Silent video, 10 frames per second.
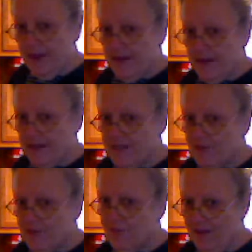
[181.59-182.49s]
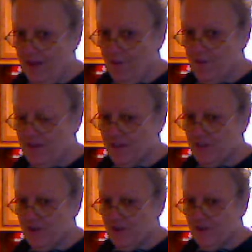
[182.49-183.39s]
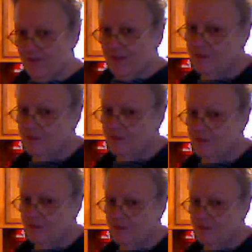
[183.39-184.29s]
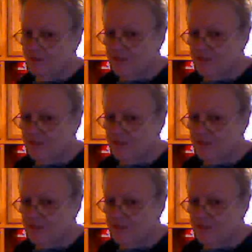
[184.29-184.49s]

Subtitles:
be adding it to the flour mixture. So,